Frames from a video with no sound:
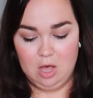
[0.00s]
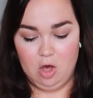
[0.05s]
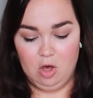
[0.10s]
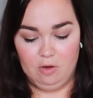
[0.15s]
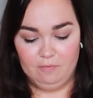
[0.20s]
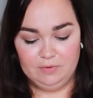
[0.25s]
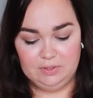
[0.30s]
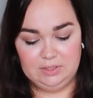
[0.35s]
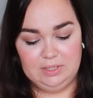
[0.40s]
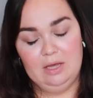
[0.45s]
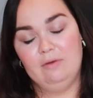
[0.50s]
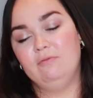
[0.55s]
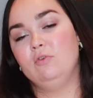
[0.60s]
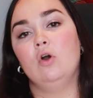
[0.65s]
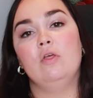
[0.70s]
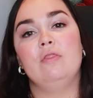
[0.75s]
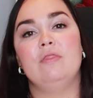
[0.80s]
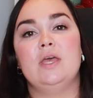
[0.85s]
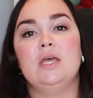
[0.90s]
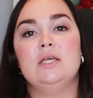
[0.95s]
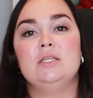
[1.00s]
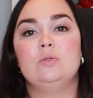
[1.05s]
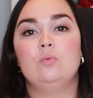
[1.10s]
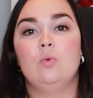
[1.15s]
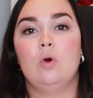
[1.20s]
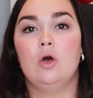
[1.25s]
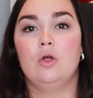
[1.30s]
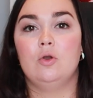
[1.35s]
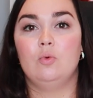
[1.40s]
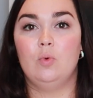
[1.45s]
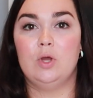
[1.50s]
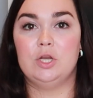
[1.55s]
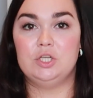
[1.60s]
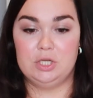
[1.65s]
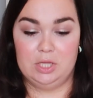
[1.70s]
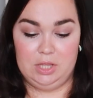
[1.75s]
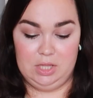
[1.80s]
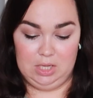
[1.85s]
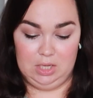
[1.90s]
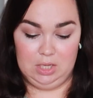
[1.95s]
obviously I've got this one which
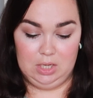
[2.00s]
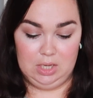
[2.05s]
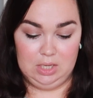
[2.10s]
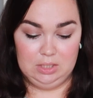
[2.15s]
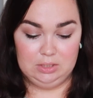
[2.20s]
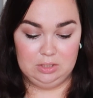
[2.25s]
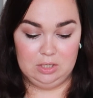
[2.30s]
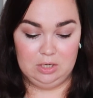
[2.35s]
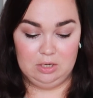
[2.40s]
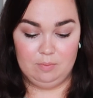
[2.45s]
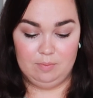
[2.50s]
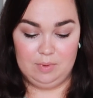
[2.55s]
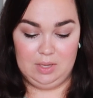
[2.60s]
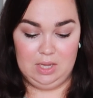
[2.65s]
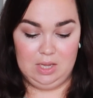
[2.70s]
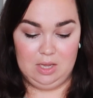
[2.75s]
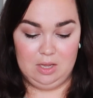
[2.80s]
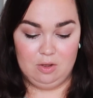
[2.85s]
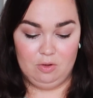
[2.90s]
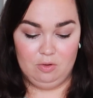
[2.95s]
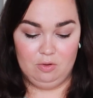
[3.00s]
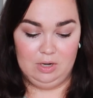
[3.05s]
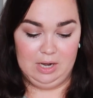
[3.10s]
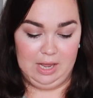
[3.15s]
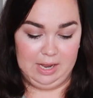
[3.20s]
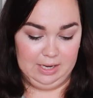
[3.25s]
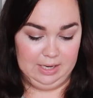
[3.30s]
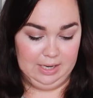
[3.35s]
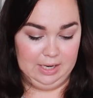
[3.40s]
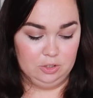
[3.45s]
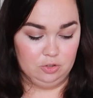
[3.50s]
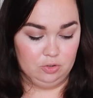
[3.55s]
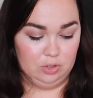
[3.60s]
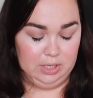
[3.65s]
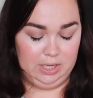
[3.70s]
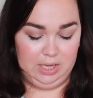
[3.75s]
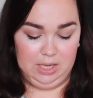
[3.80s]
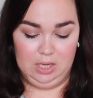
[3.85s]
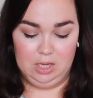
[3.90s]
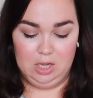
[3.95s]
I think is going to be like
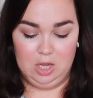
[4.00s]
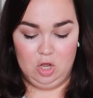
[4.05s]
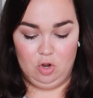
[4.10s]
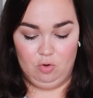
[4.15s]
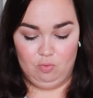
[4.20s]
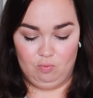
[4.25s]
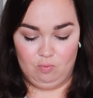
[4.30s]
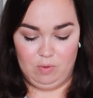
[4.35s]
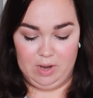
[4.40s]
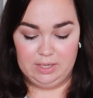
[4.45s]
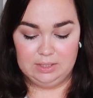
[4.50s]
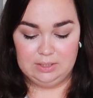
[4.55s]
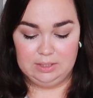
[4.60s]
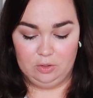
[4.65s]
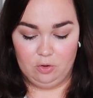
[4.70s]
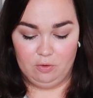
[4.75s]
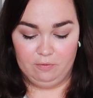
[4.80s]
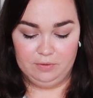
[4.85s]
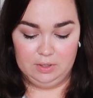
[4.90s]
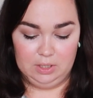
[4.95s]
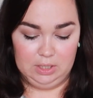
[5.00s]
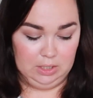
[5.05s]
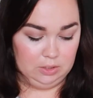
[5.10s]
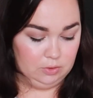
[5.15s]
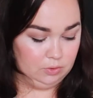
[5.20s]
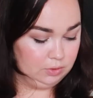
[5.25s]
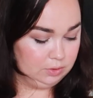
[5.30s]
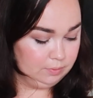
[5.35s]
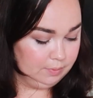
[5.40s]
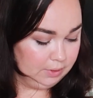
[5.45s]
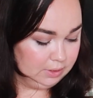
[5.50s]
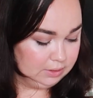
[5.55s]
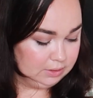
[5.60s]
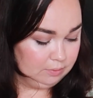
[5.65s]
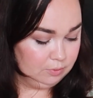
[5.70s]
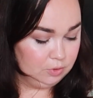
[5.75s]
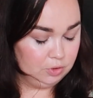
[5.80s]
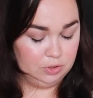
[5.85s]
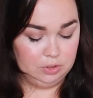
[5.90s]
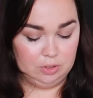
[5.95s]
literally racing off the needles because
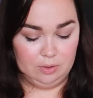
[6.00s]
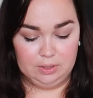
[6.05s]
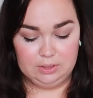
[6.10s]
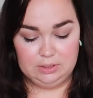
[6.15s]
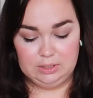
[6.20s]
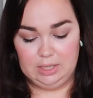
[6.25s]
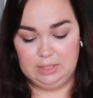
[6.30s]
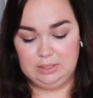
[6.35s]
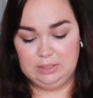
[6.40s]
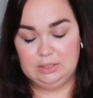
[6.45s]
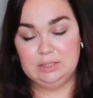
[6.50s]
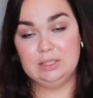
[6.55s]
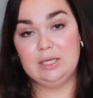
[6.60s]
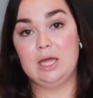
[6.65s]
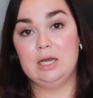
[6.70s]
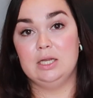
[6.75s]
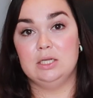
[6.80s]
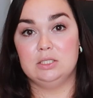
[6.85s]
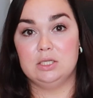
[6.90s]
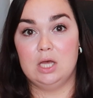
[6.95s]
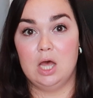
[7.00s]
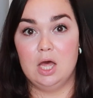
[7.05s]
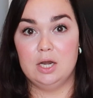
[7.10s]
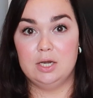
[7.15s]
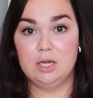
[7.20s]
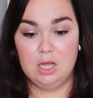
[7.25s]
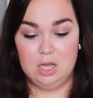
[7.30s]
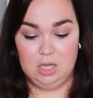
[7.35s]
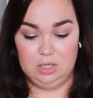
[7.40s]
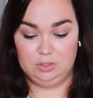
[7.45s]
I'm just so excited to get it done.